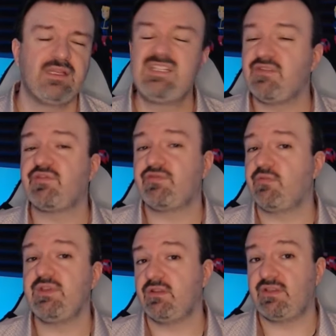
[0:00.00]
different
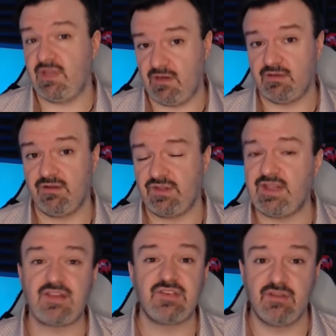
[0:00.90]
from the other characters,
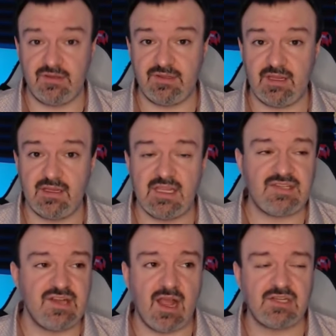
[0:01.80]
and that's a good thing.
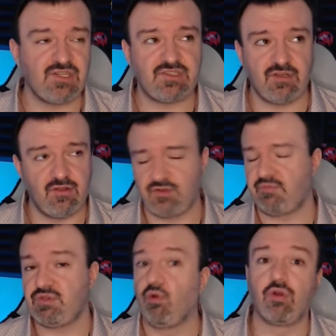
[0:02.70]
He's not just another
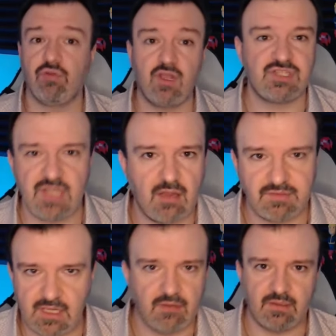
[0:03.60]
pure
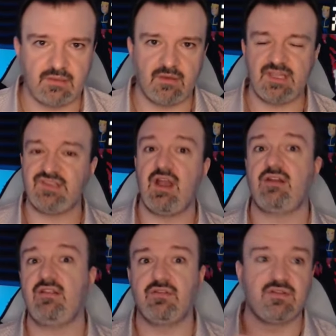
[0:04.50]
rushdown character. He's not
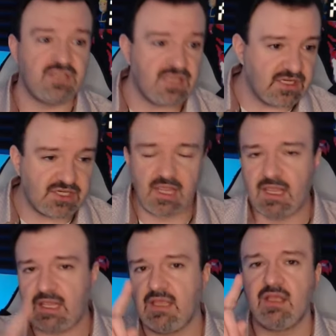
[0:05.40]
another
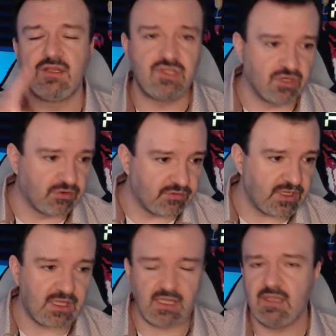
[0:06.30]
DJ,
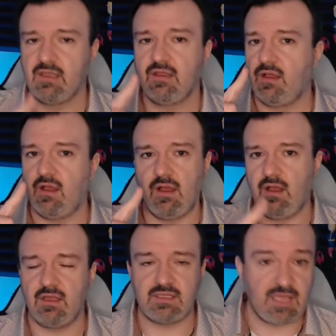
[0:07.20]
Juri,
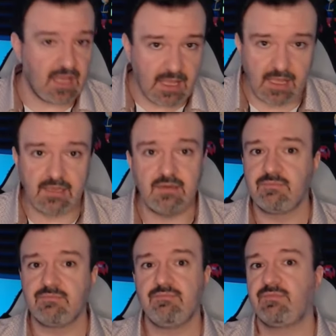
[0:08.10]
uh, Ken.
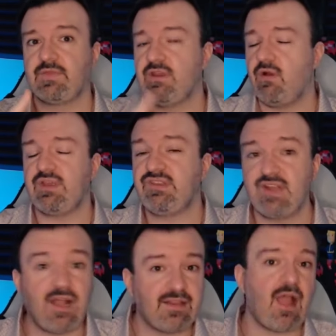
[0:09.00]
You know, he's
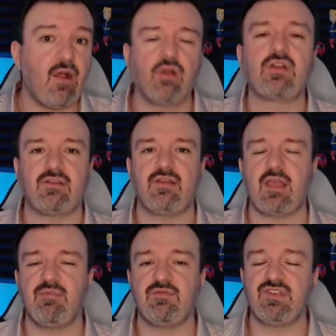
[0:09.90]
not that
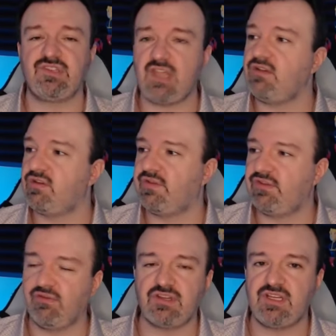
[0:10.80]
archetype of just stay in your
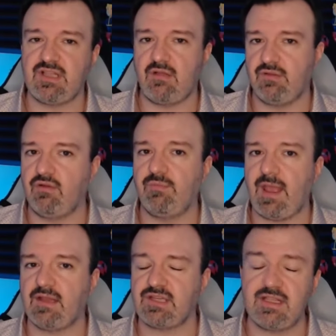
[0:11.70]
face rushing down the whole
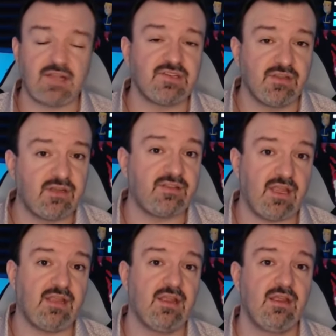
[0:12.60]
match, and that's a good
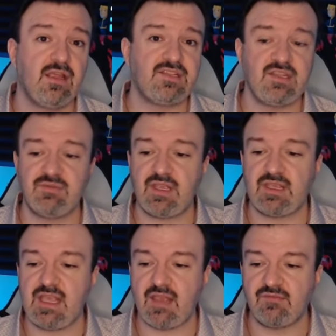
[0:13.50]
thing. It seems like
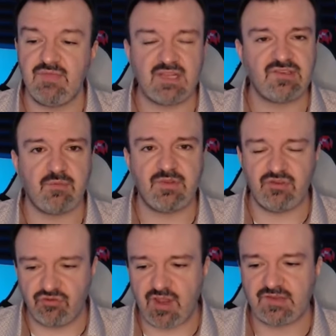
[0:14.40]
he has mix ups
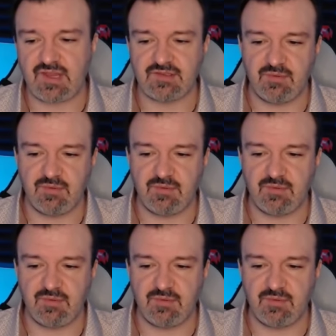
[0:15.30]
and tricks as